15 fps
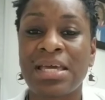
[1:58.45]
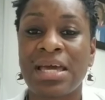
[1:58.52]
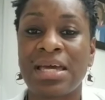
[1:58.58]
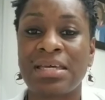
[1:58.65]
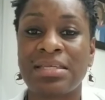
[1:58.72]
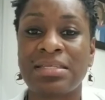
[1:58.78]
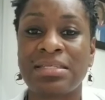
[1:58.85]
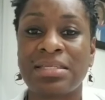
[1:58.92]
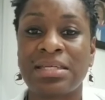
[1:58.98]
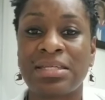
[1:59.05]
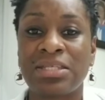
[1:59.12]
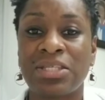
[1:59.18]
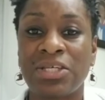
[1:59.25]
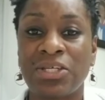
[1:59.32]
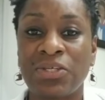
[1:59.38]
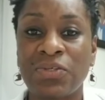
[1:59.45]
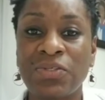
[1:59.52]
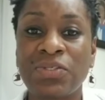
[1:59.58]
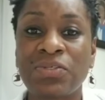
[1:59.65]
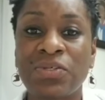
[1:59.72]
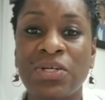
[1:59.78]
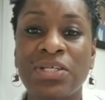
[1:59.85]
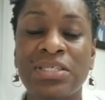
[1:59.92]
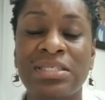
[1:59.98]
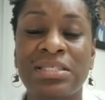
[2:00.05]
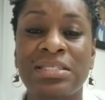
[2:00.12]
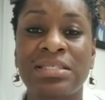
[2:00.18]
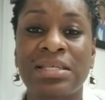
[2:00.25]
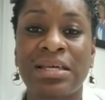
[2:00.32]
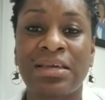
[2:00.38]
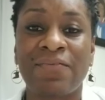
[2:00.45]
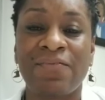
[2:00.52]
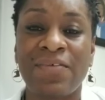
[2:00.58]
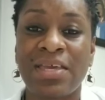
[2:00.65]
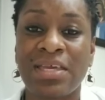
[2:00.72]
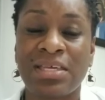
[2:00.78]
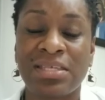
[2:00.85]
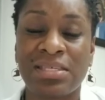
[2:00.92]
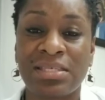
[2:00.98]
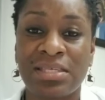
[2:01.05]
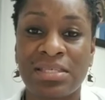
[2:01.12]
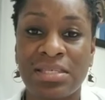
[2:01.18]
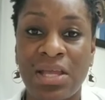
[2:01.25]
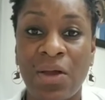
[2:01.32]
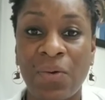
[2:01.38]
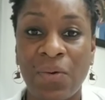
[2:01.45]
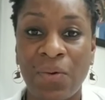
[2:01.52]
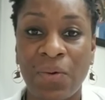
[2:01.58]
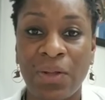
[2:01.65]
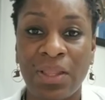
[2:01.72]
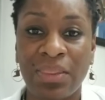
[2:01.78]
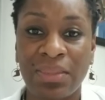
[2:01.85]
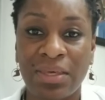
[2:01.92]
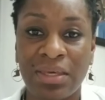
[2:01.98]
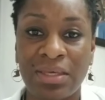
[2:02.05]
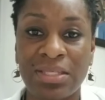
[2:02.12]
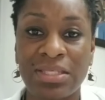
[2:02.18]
and in the uterus, the second phase is now called the